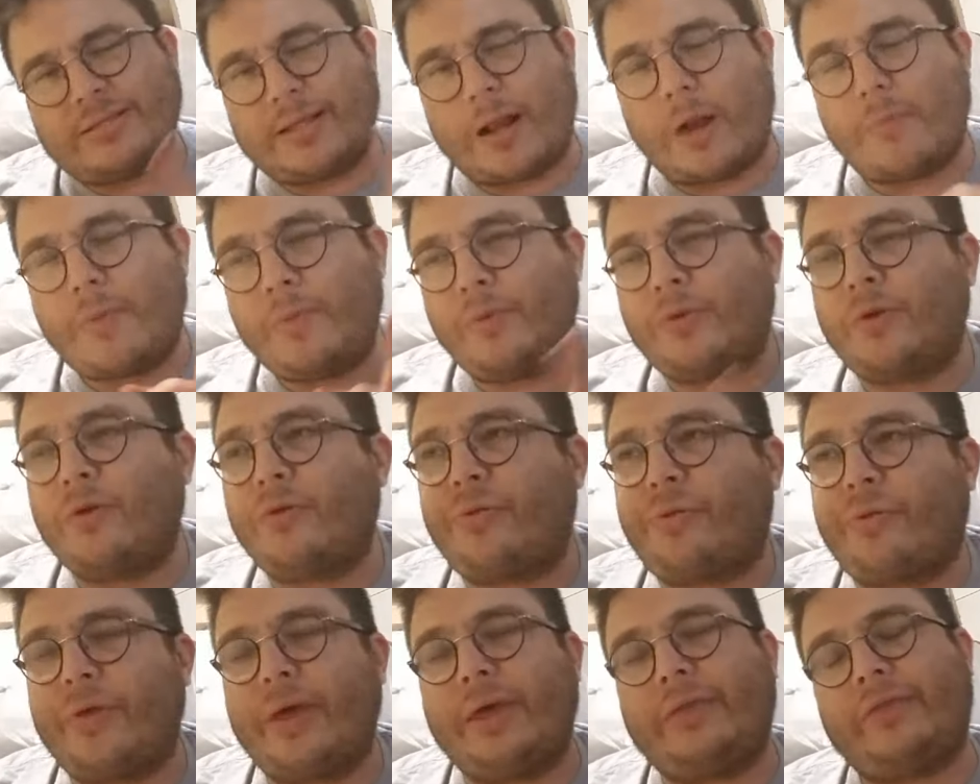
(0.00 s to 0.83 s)
A lot of people don't
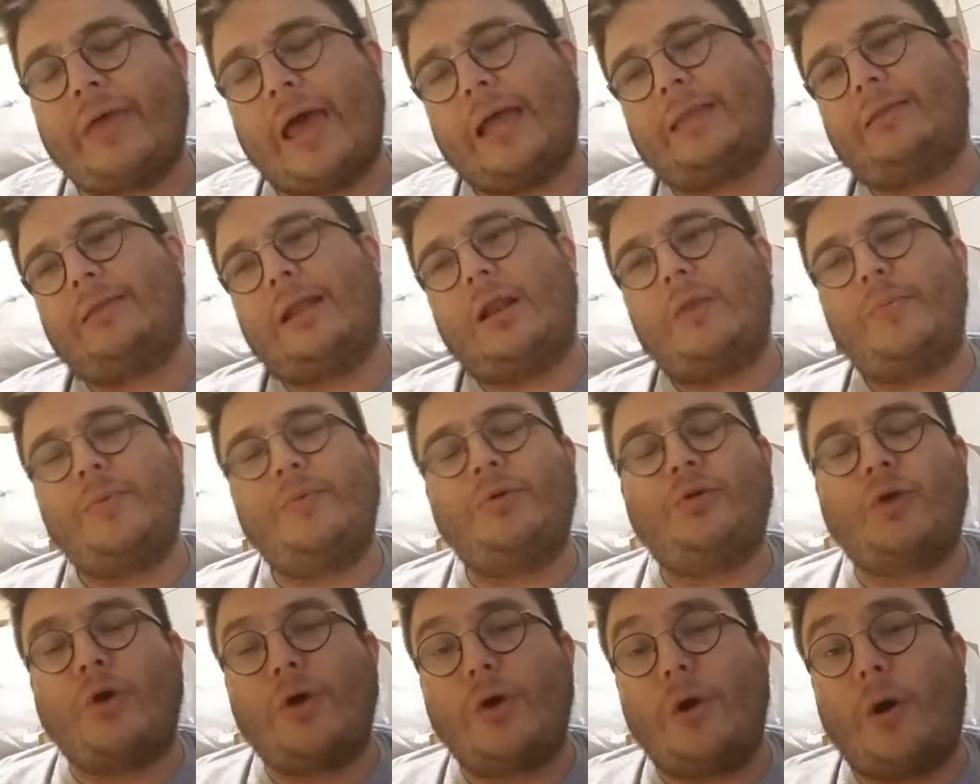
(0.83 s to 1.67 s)
think that. A lot of people
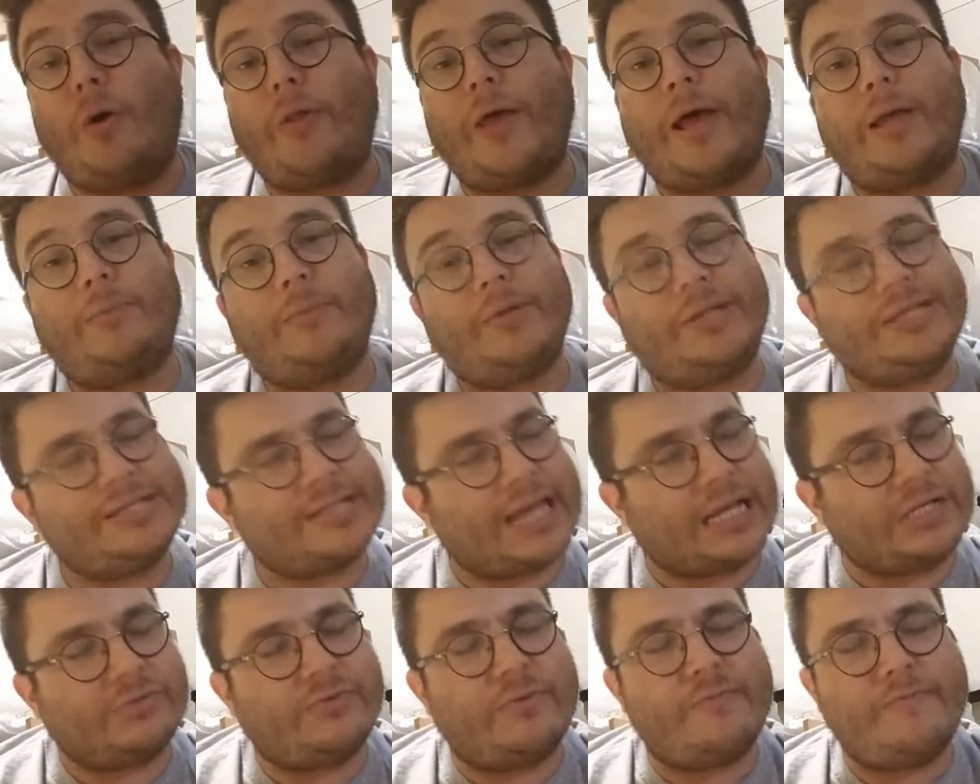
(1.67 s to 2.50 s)
don't know that, but these
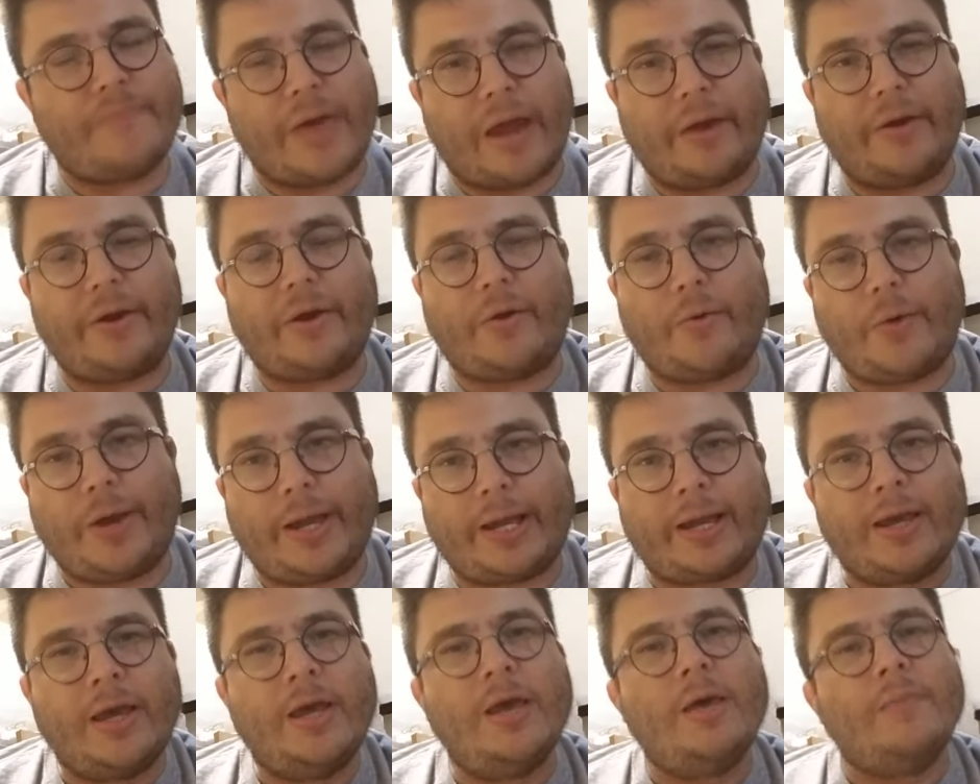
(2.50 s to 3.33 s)
guys were very
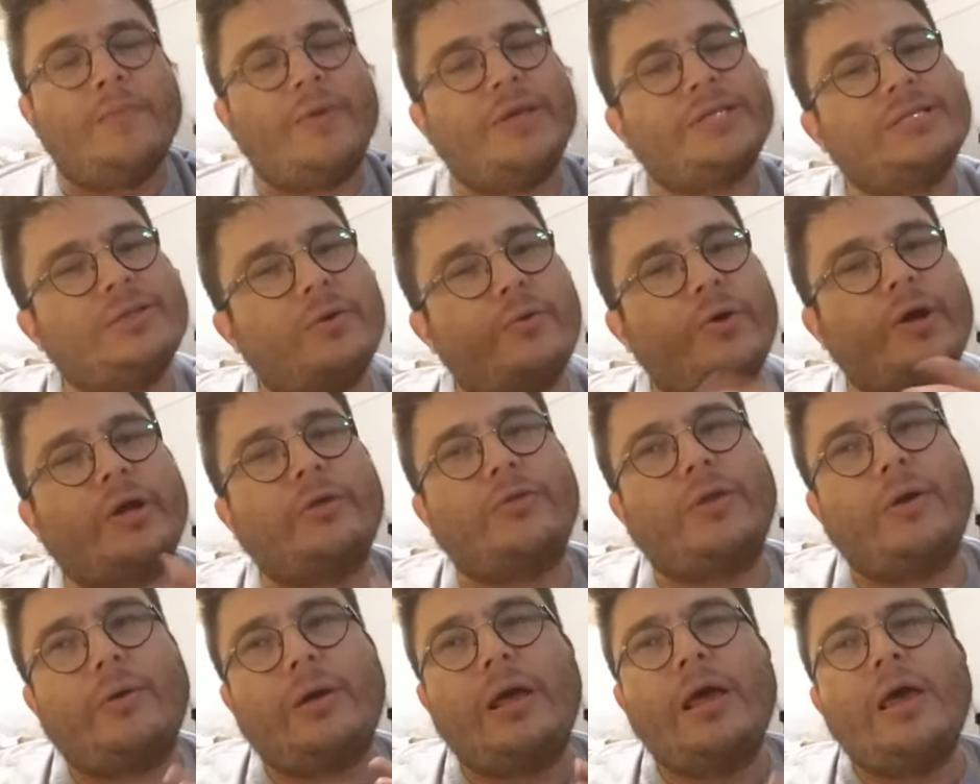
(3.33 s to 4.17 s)
quick, because they
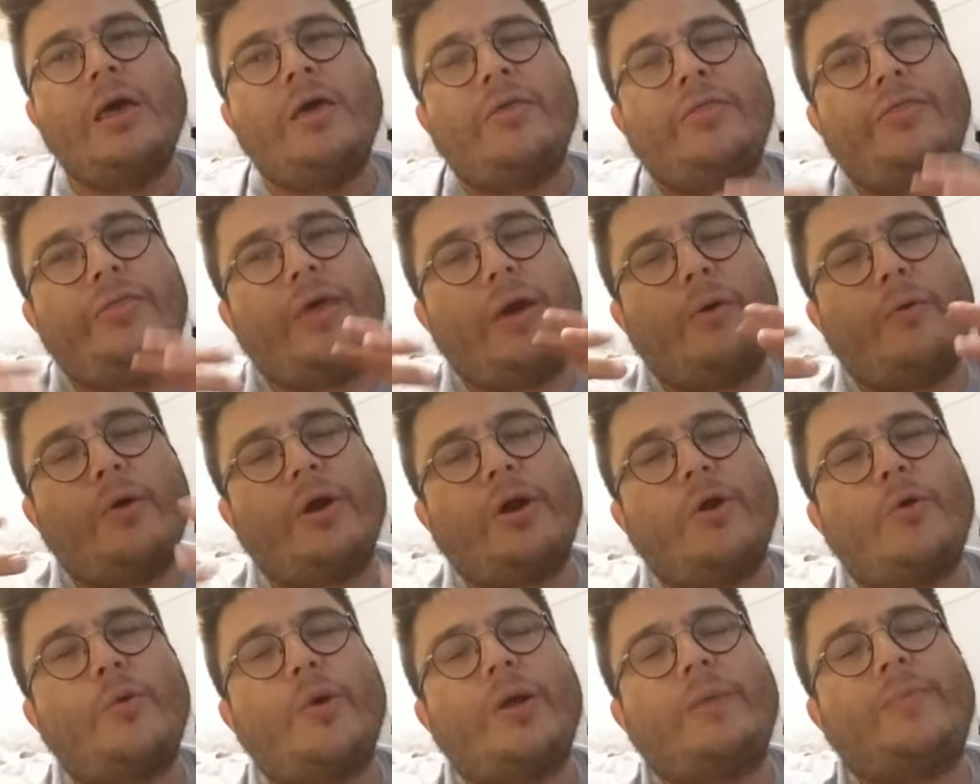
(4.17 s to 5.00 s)
were
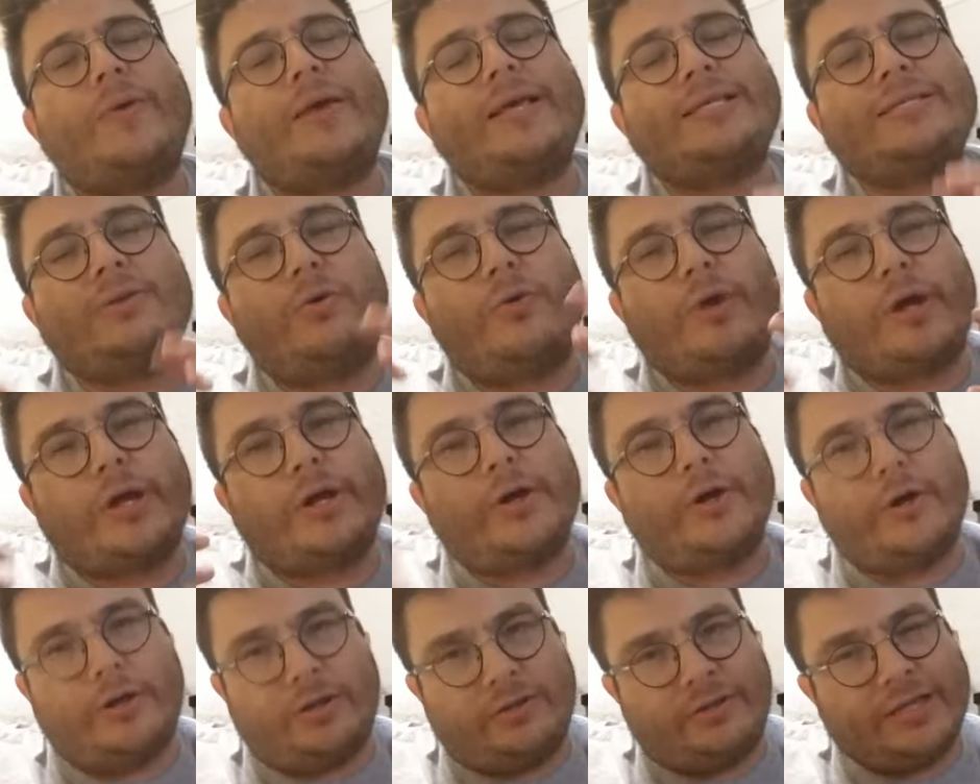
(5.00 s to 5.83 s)
quick because they were
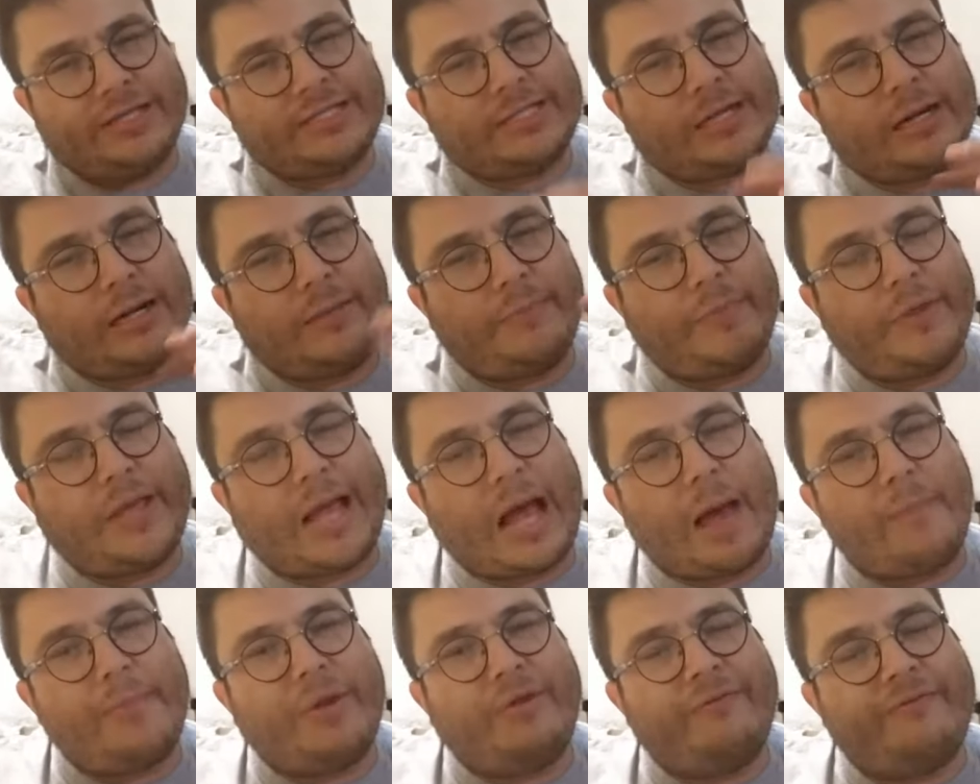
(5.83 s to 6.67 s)
good. They started
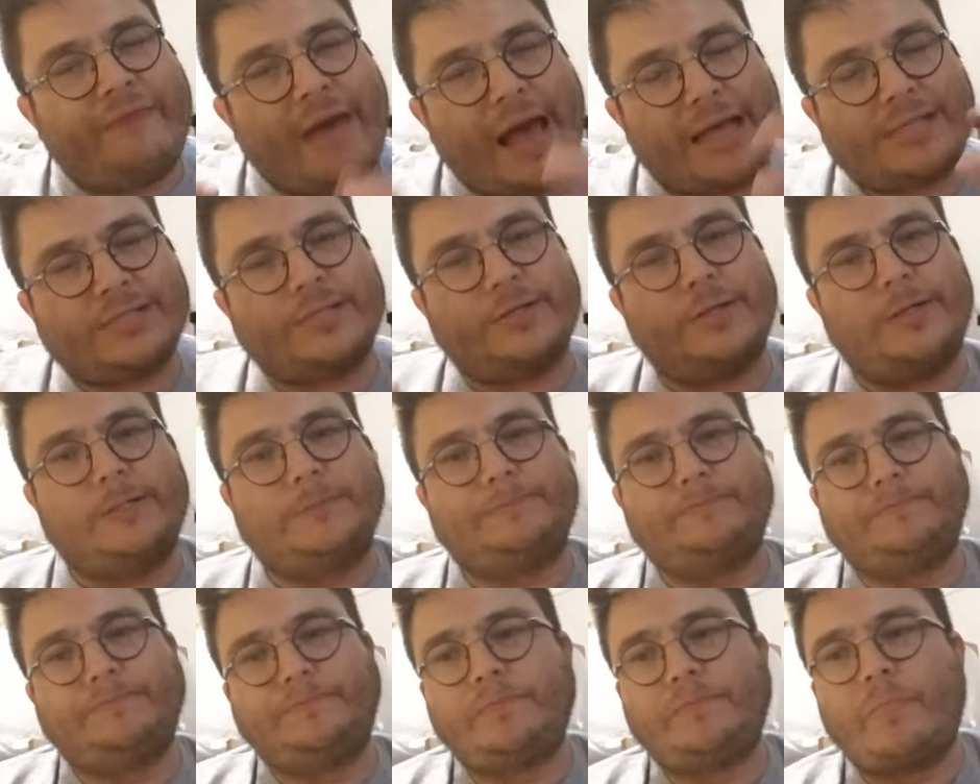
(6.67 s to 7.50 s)
becoming faster,
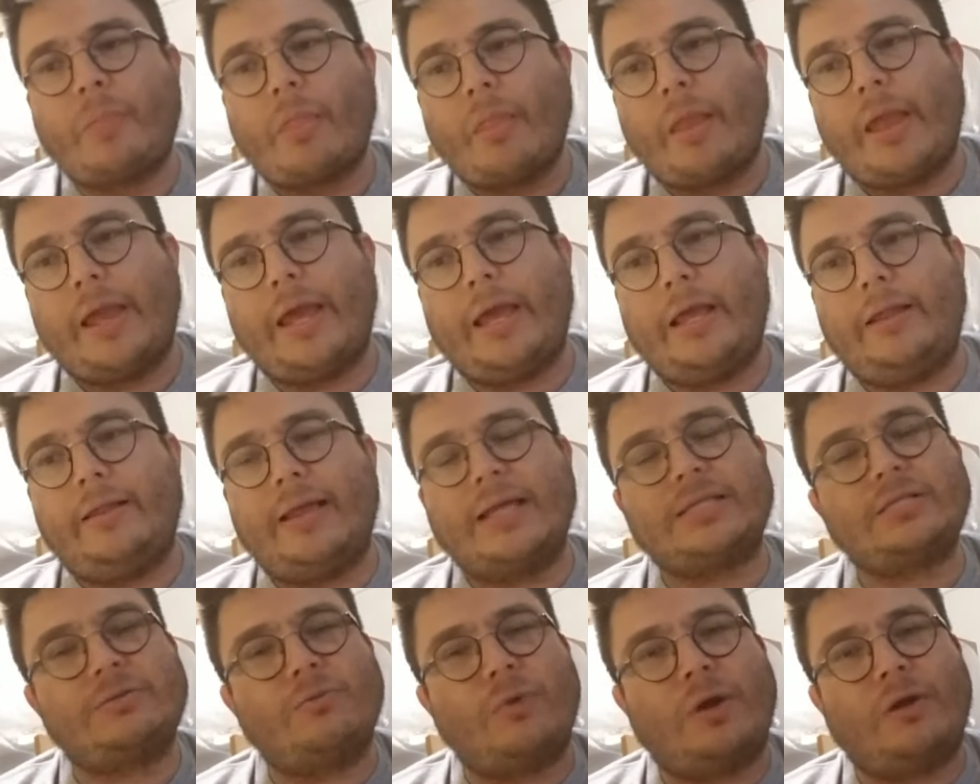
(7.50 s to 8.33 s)
and
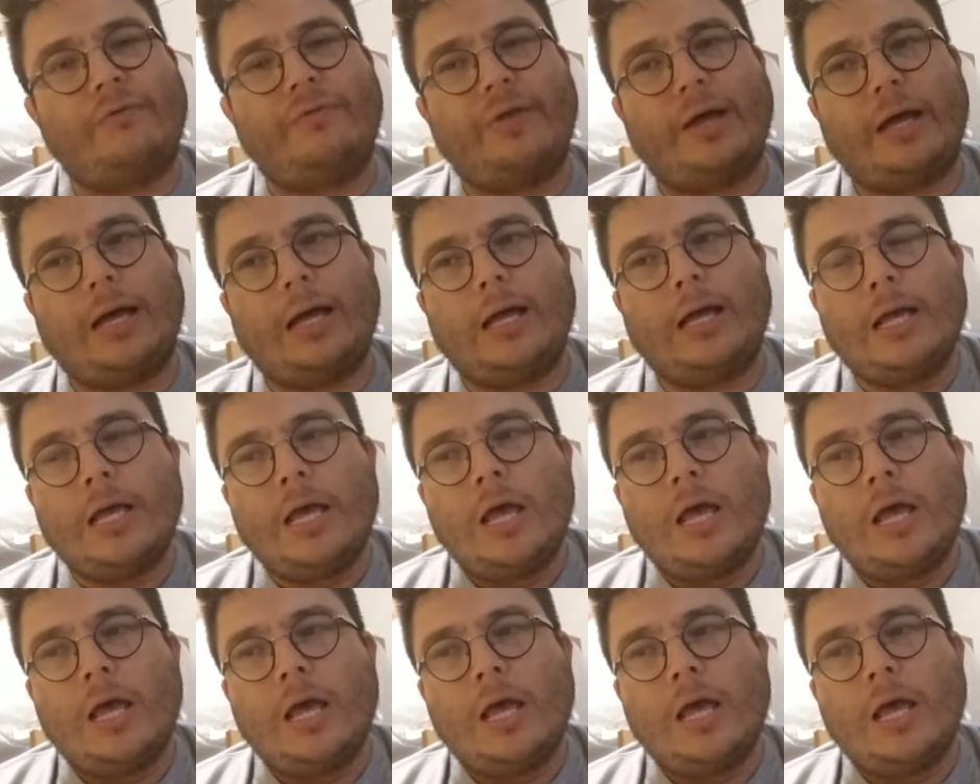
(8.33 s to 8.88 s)
that's one of the.